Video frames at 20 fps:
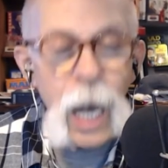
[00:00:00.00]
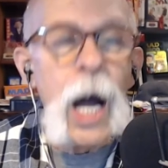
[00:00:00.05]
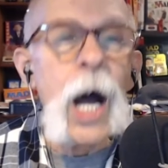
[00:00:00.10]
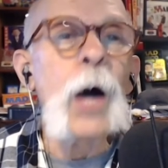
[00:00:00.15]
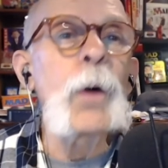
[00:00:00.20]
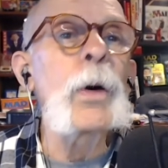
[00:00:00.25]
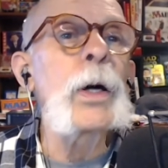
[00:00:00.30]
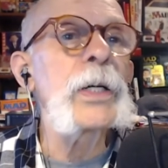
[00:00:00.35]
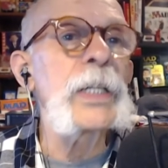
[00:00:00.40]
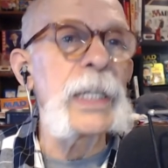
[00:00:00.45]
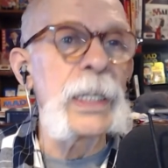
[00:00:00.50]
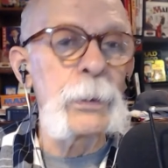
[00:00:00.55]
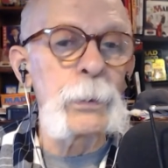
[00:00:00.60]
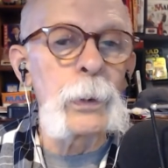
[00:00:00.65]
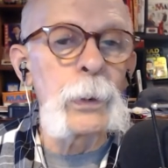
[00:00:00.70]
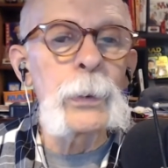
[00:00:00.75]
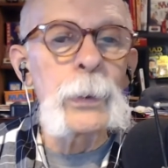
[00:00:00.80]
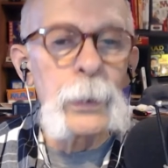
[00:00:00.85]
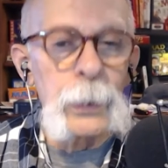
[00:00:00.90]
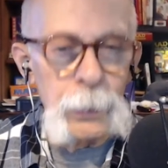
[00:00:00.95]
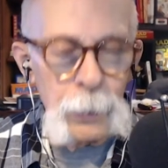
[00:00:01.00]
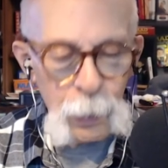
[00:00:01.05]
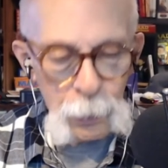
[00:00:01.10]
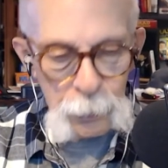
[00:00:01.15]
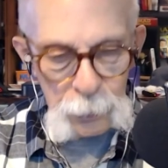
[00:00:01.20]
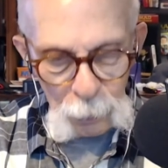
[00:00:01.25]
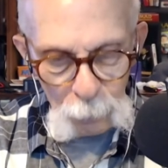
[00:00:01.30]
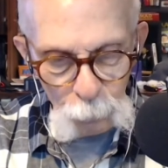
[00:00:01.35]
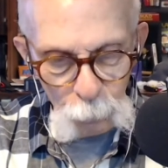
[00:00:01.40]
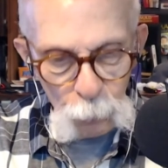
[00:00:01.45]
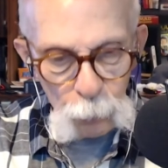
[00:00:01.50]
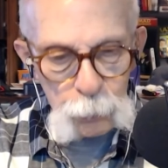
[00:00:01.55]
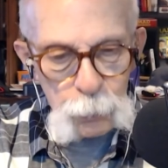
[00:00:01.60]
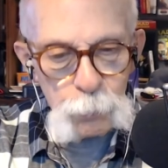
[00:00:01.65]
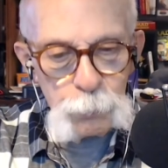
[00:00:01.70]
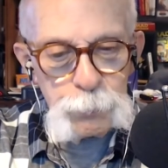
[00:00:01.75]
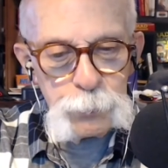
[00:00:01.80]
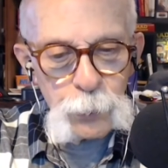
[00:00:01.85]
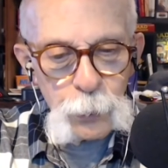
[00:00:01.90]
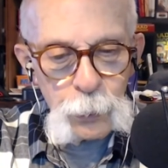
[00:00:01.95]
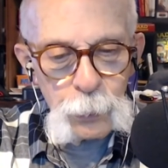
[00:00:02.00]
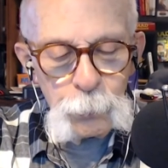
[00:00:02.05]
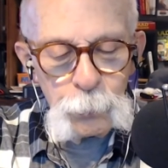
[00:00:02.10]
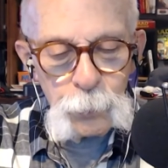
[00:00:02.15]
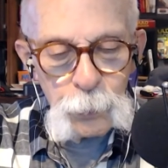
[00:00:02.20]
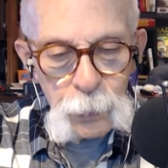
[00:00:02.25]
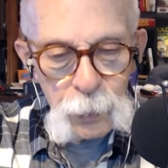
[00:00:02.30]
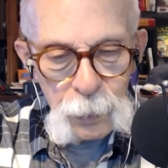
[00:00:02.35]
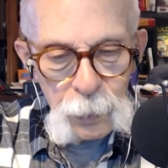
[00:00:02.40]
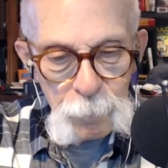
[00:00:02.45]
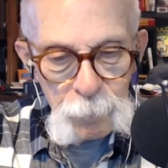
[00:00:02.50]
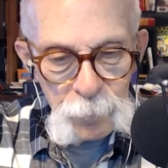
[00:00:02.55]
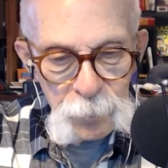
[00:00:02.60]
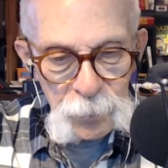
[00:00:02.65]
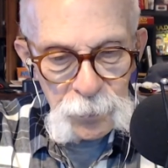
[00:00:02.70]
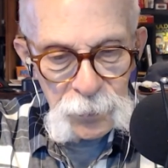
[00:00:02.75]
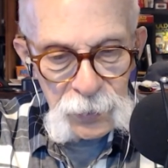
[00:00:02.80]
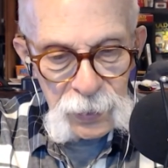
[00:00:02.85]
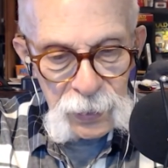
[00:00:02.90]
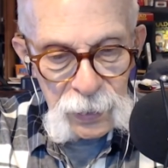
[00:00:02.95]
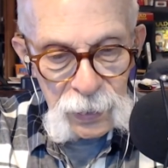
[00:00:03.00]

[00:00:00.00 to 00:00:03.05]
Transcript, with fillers: Come oh, okay. Well, we'll oh, okay. Oh no, we'll he's, ready. he's ready. He's here.